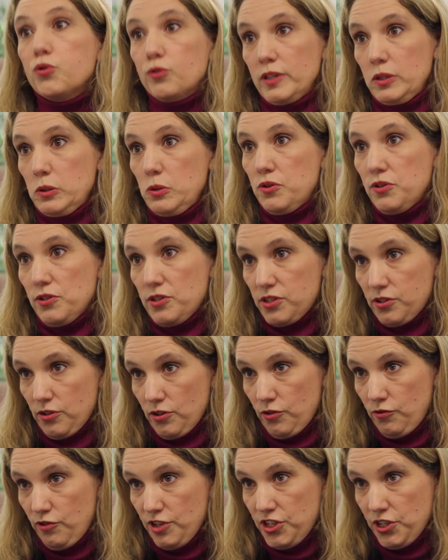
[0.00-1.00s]
three authors,
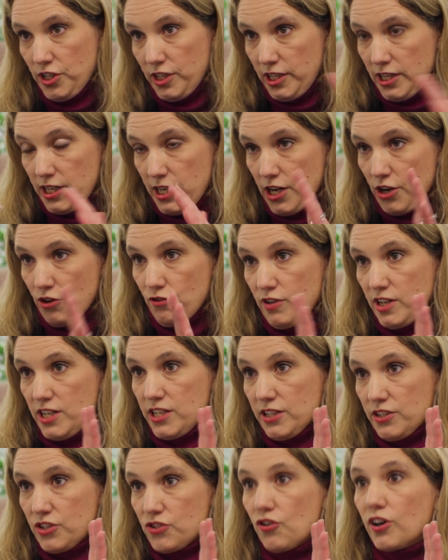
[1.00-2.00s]
originally
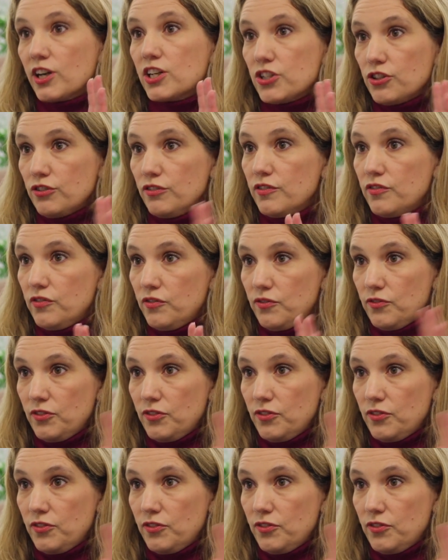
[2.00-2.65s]
agreed a structure of